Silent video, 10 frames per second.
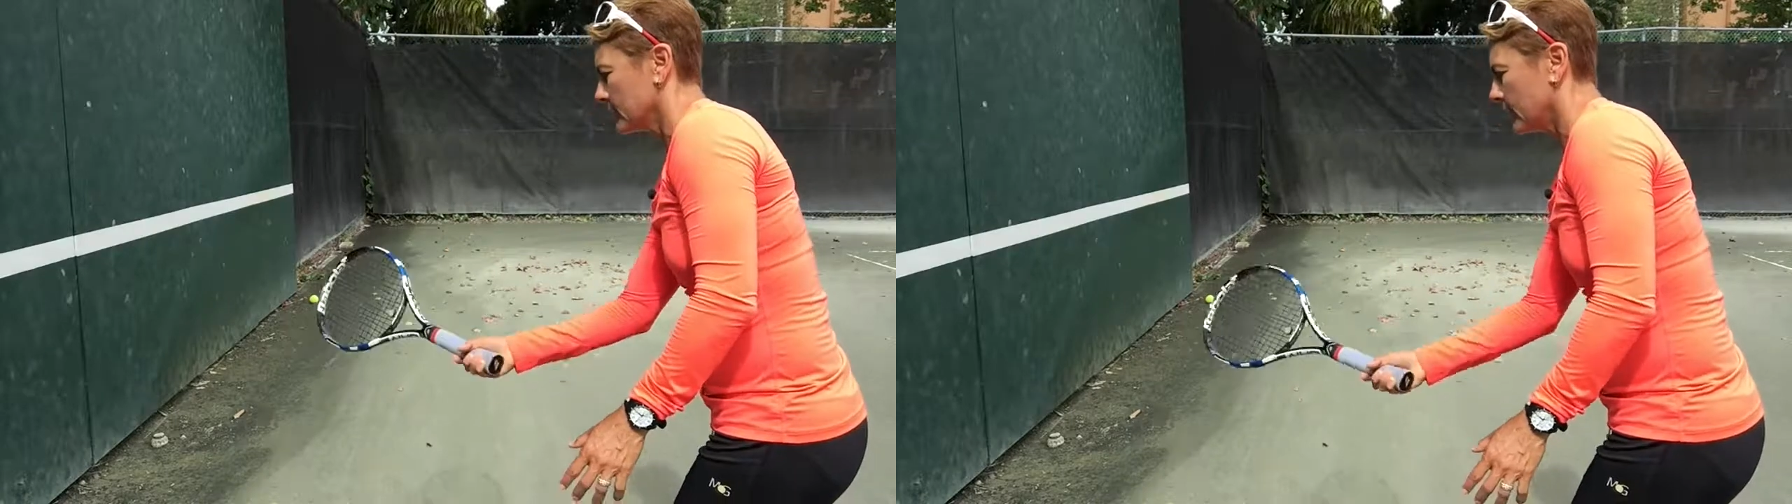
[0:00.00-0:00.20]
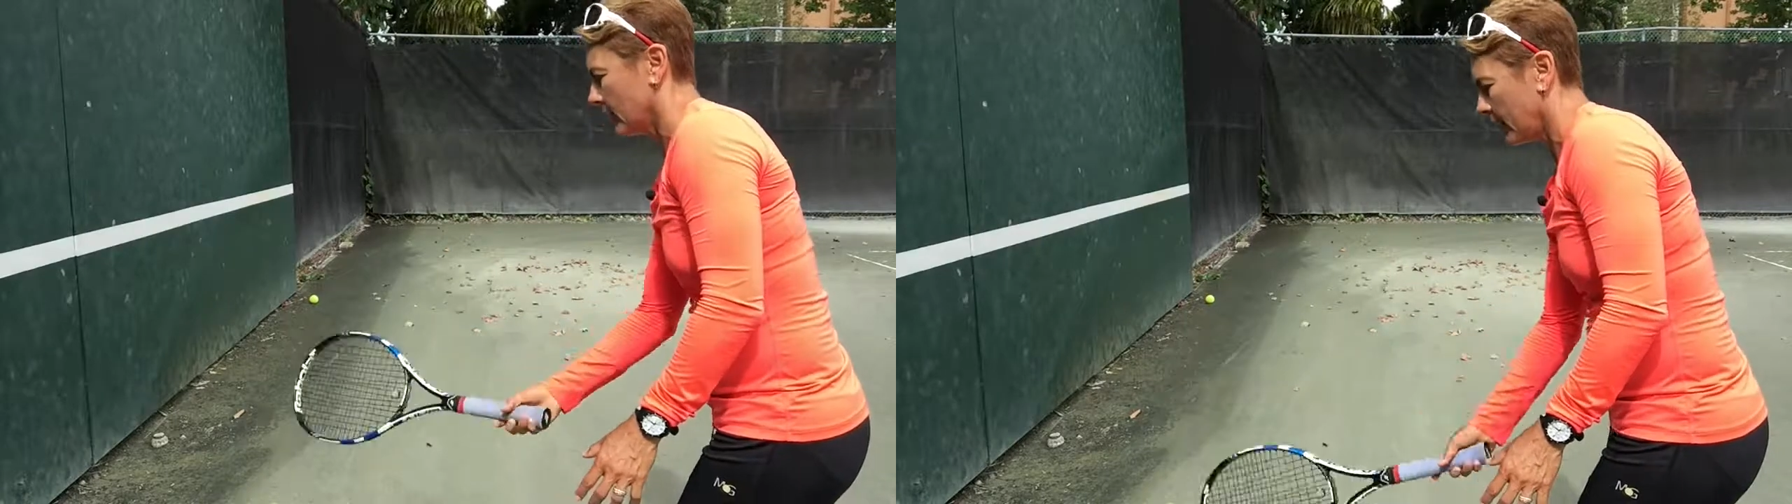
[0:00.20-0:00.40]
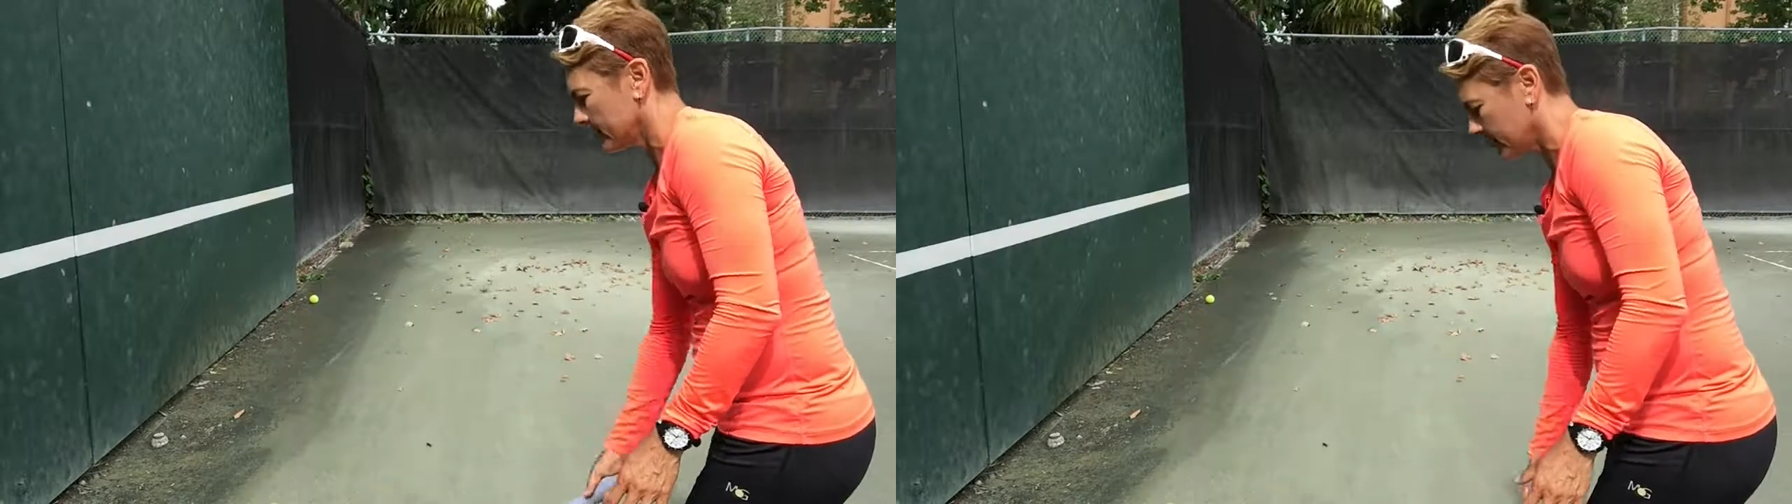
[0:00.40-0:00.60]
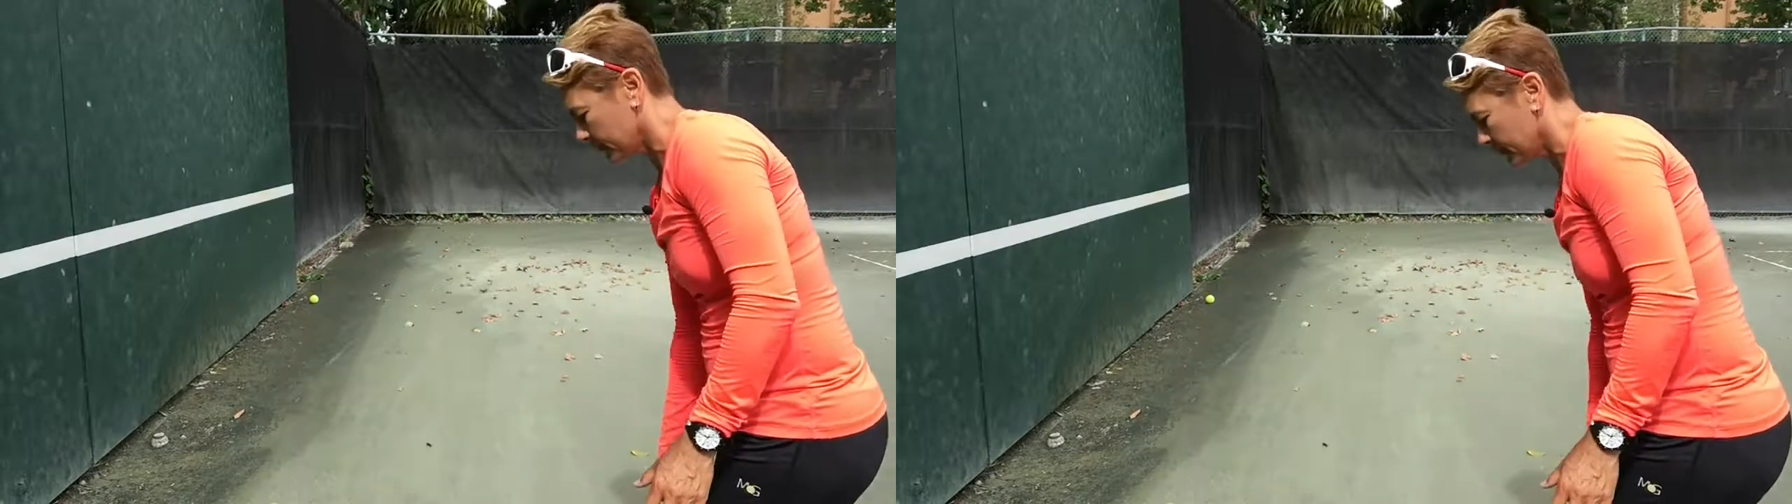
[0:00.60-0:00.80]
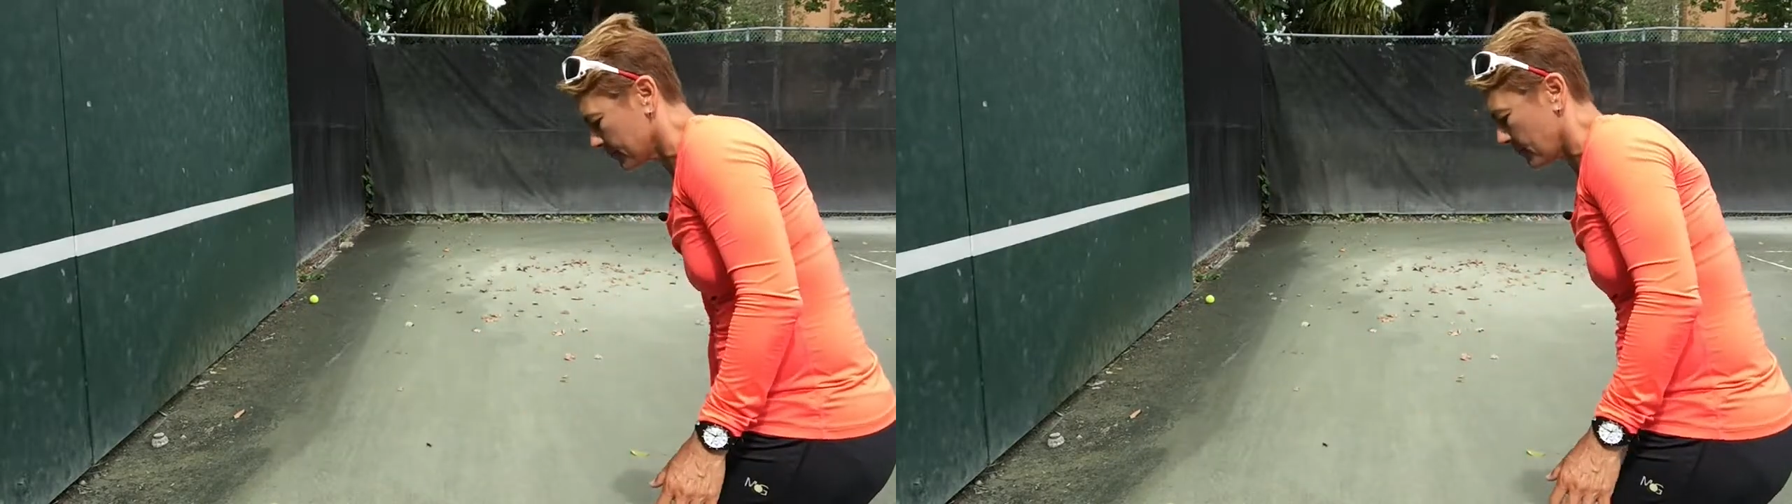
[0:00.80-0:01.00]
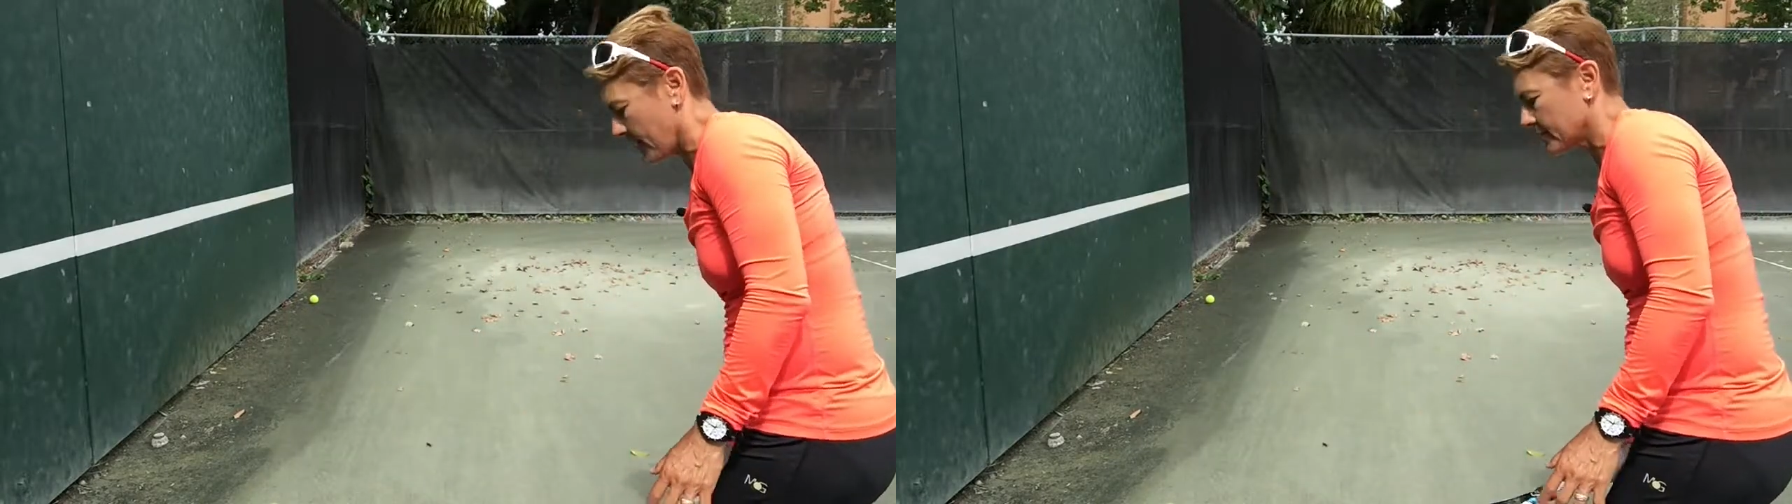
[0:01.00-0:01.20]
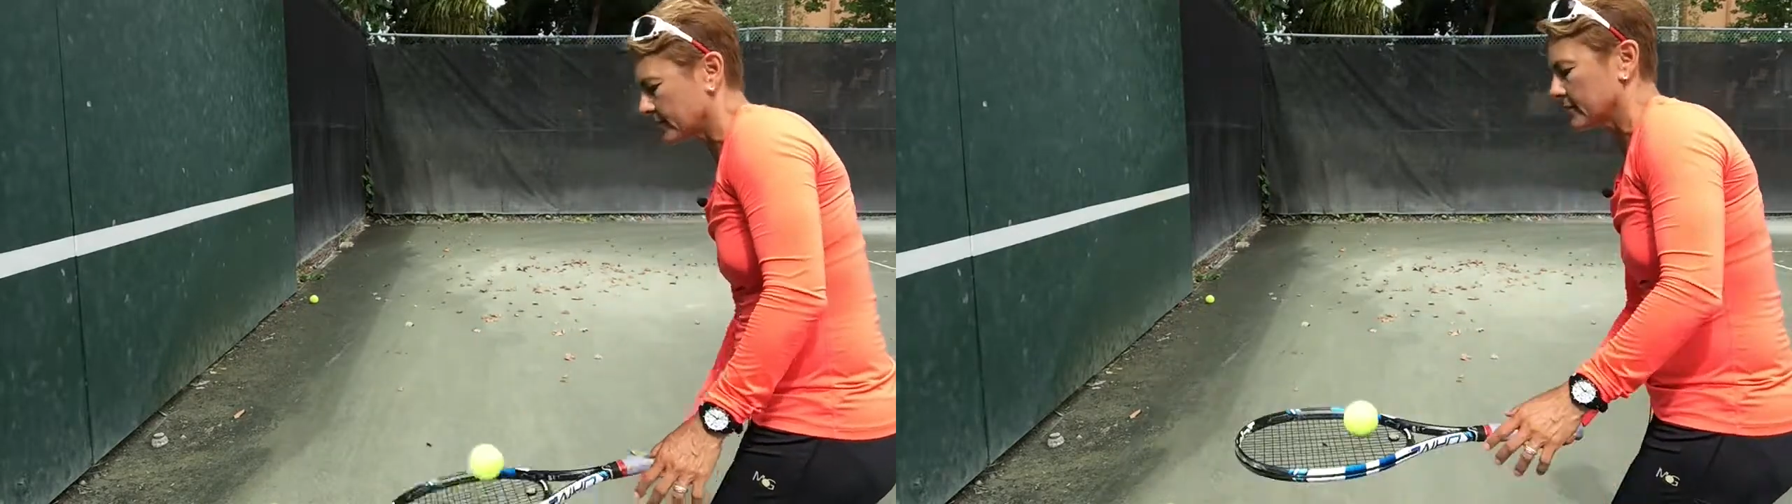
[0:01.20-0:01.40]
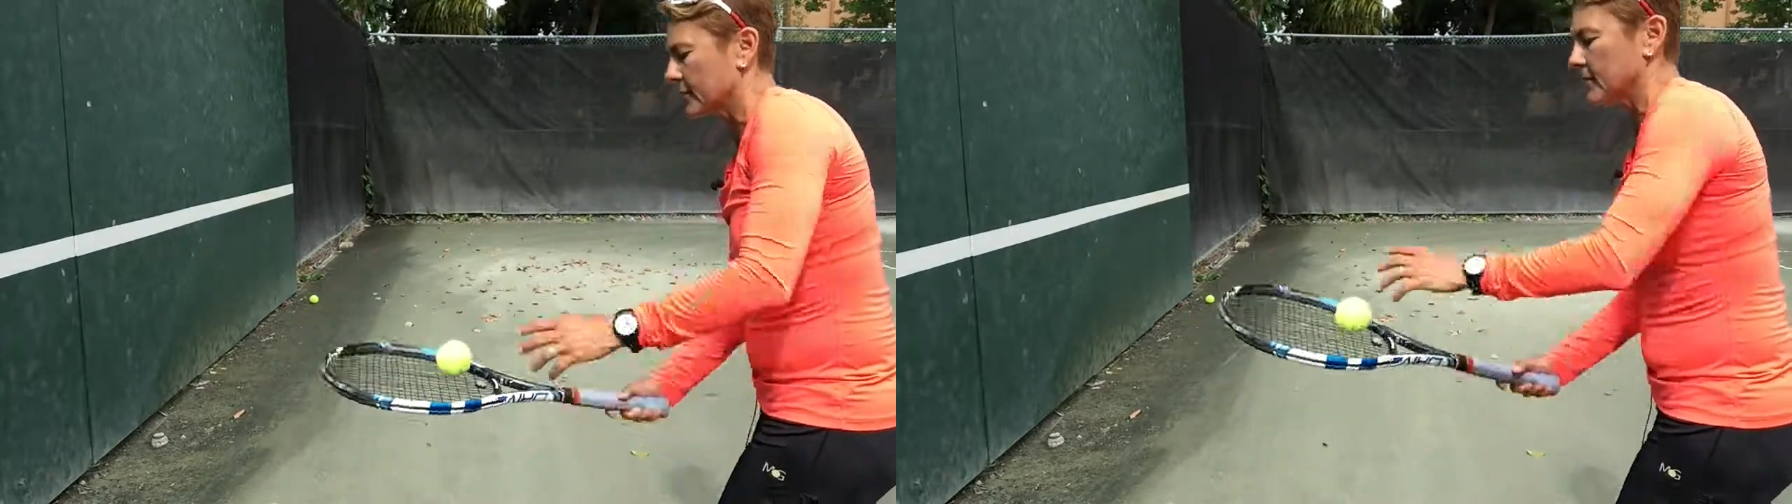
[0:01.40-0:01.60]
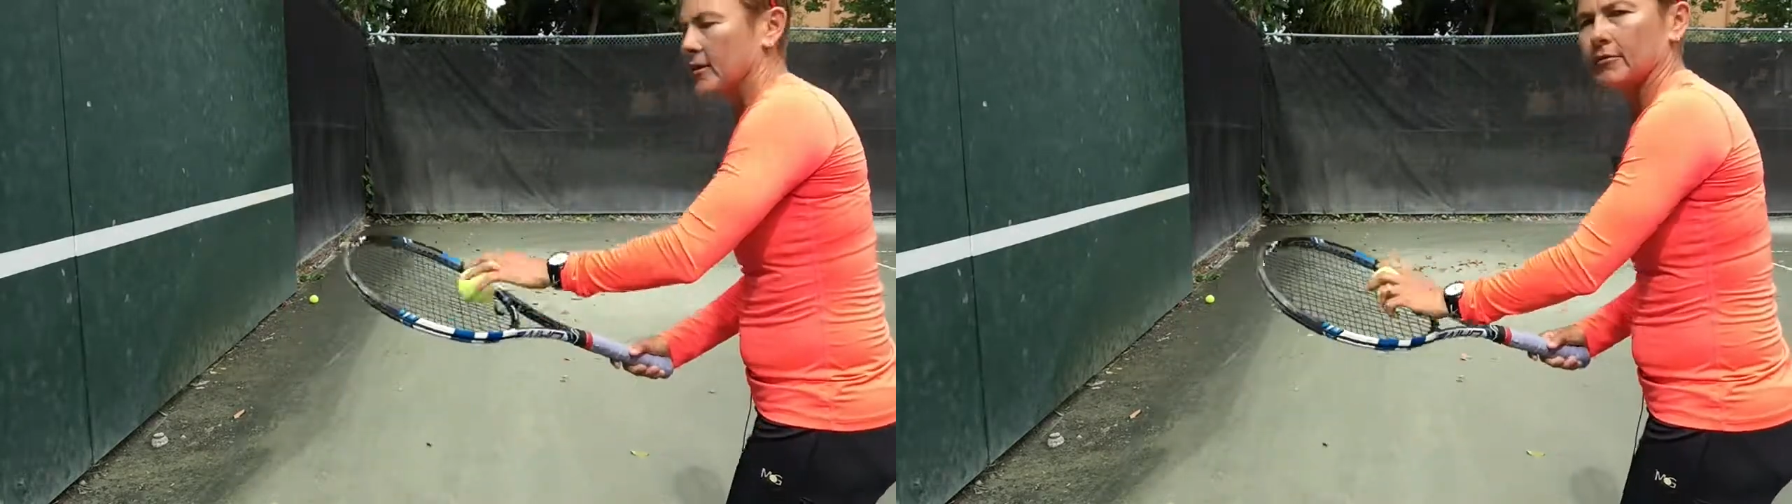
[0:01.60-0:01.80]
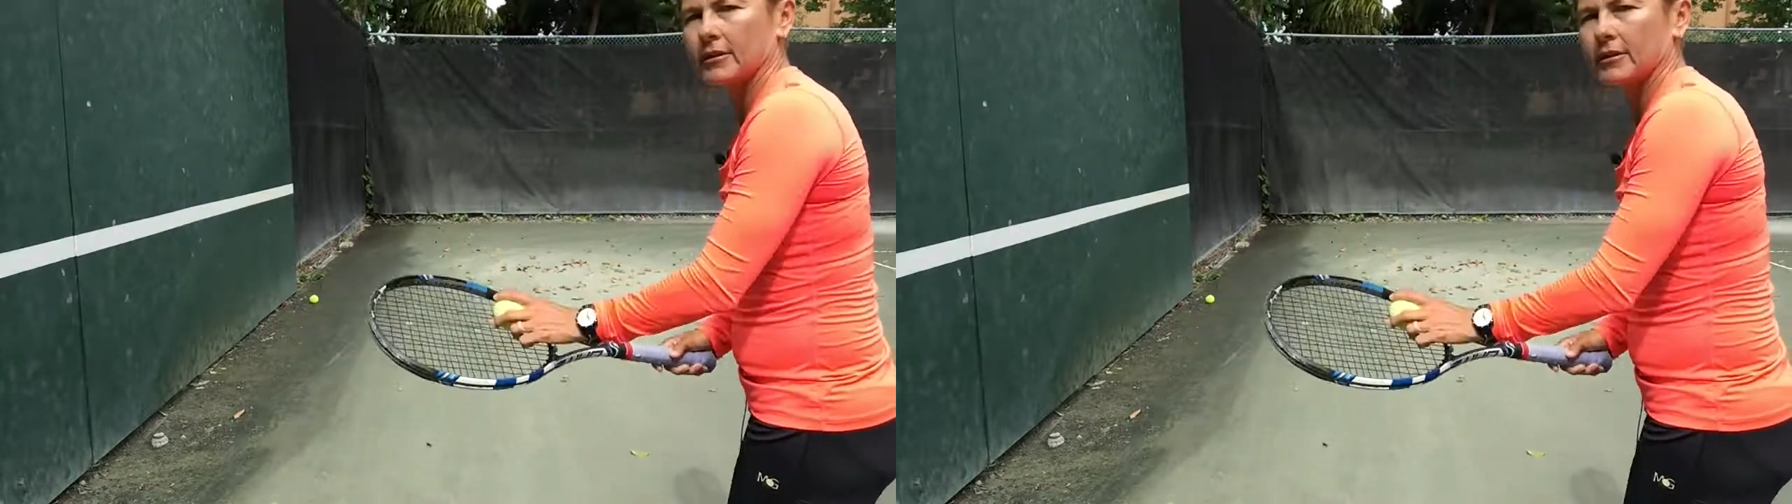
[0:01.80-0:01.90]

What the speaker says: Now, after we master that,